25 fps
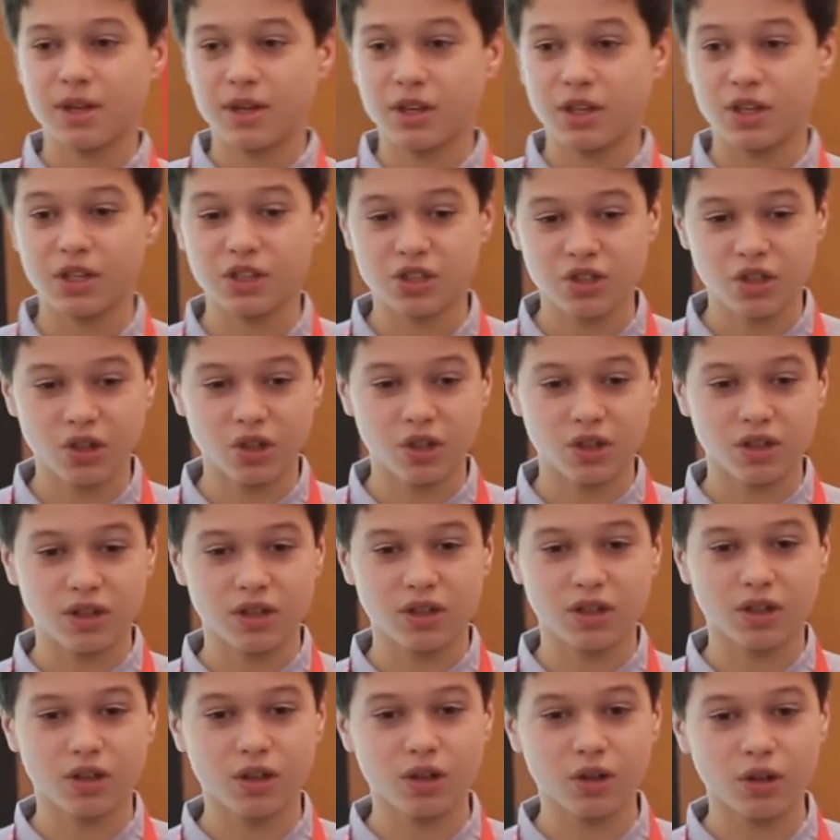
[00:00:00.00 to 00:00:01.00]
It's got
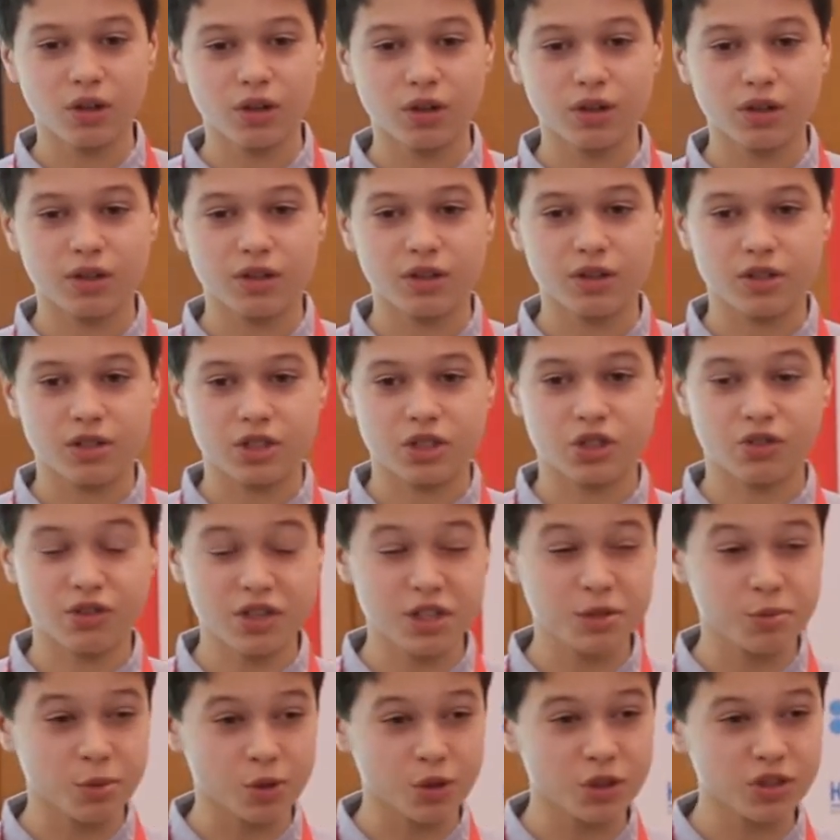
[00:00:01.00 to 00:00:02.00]
3
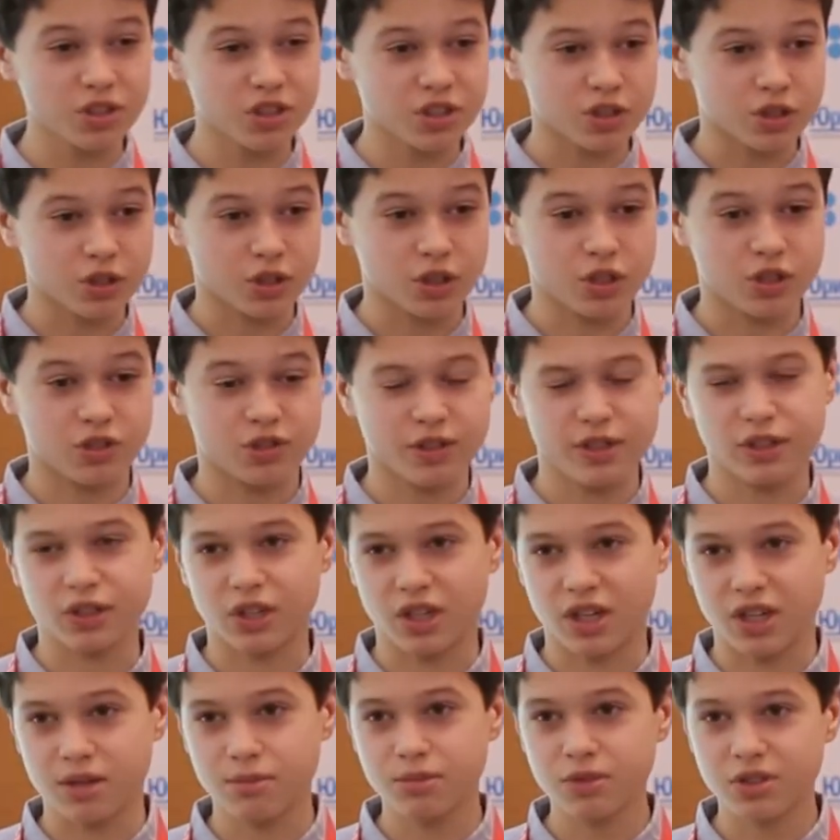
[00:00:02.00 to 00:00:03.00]
sports, 3
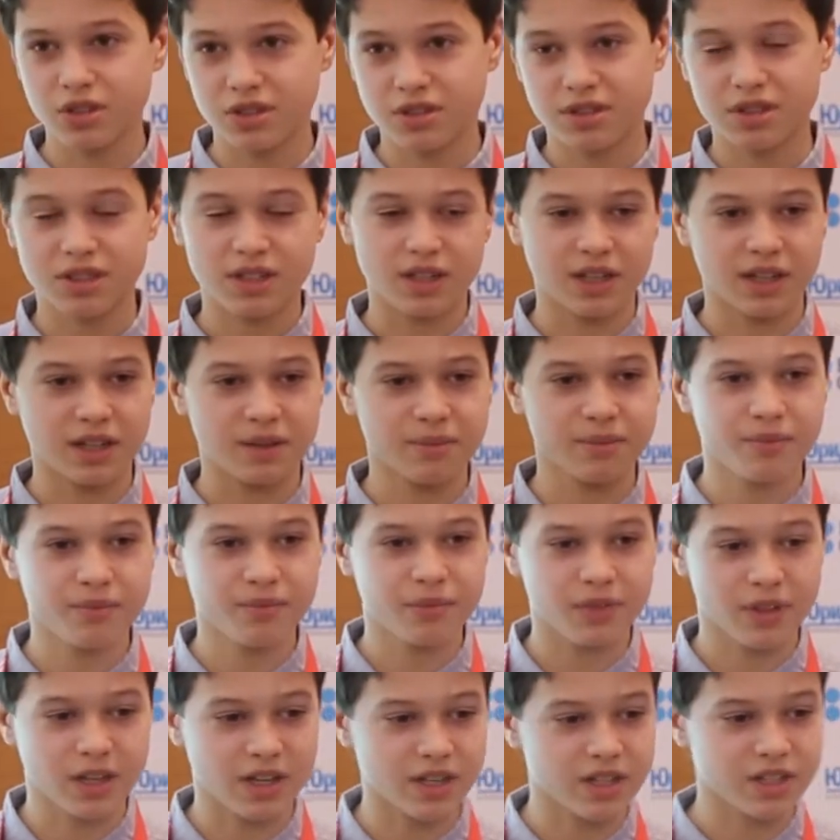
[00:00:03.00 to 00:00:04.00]
terms.
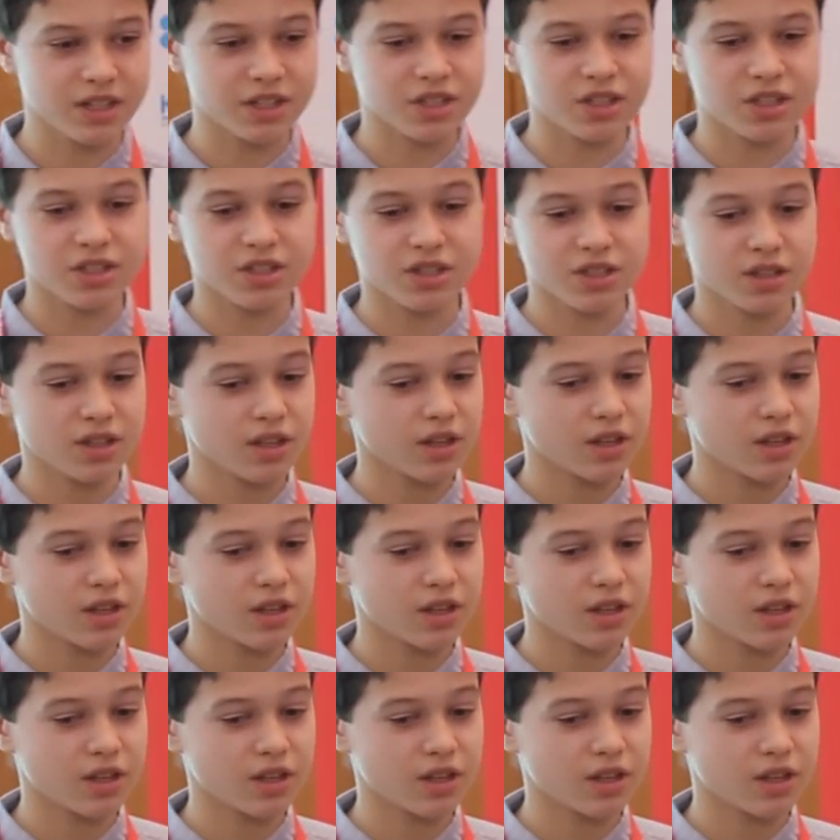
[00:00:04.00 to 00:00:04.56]
There's